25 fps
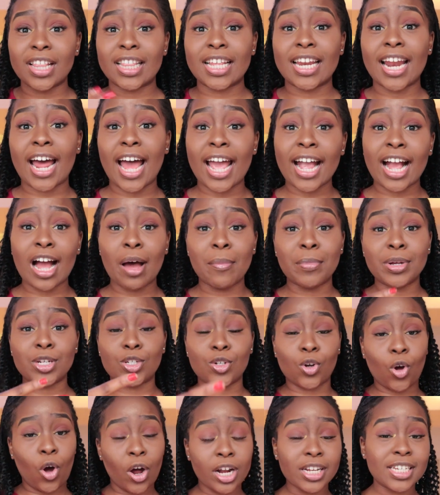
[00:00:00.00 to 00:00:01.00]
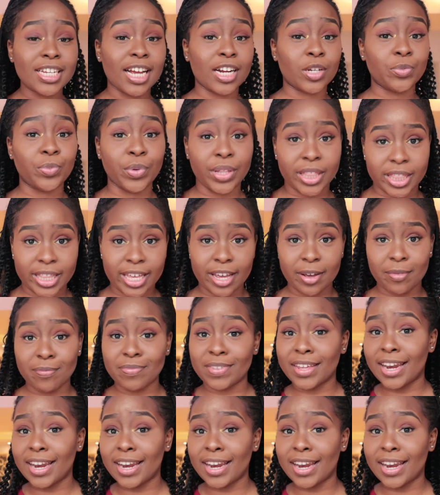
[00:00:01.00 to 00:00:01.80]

and then I come into contact with them,